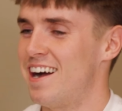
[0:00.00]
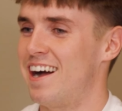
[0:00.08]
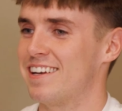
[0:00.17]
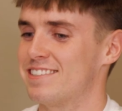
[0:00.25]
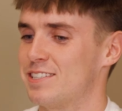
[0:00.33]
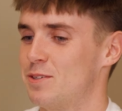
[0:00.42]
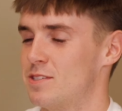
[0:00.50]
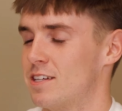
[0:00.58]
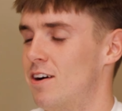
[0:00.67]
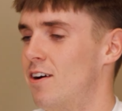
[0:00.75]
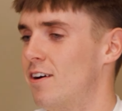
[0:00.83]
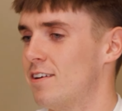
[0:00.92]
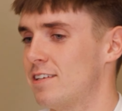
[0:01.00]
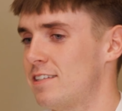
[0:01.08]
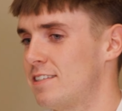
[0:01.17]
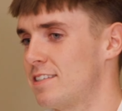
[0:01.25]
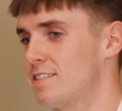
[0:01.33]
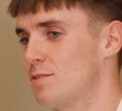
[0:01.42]
and she was like, "Oh,
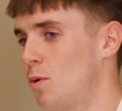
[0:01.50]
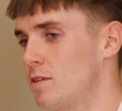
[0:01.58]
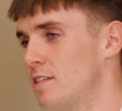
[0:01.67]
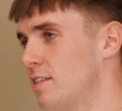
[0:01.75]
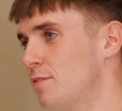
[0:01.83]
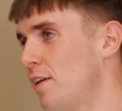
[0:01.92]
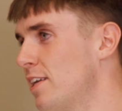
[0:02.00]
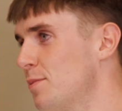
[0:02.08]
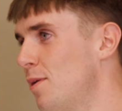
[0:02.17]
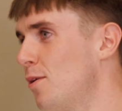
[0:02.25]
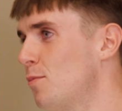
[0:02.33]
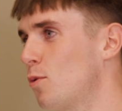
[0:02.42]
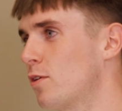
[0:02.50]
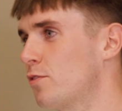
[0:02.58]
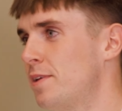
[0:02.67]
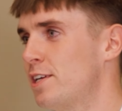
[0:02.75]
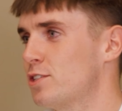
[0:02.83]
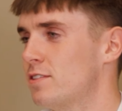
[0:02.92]
what's this event about? More
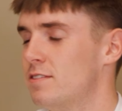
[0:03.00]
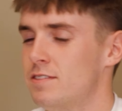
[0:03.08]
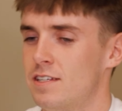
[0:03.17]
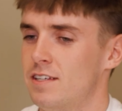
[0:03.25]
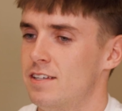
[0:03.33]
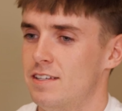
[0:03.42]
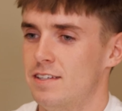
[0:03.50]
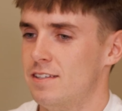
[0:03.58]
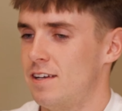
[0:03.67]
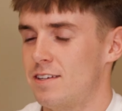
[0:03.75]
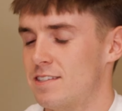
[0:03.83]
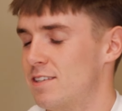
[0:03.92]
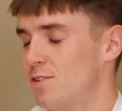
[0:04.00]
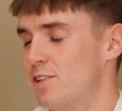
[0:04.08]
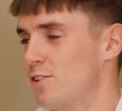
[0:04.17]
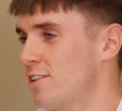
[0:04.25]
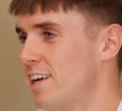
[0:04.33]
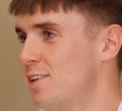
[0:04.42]
information." I said, "Honey,
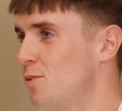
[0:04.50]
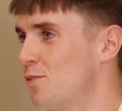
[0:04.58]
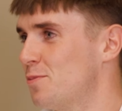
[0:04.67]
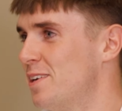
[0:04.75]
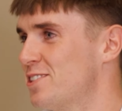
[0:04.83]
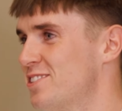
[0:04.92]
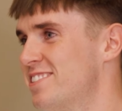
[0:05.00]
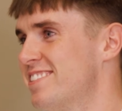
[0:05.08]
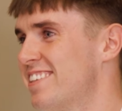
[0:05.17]
you're getting no information."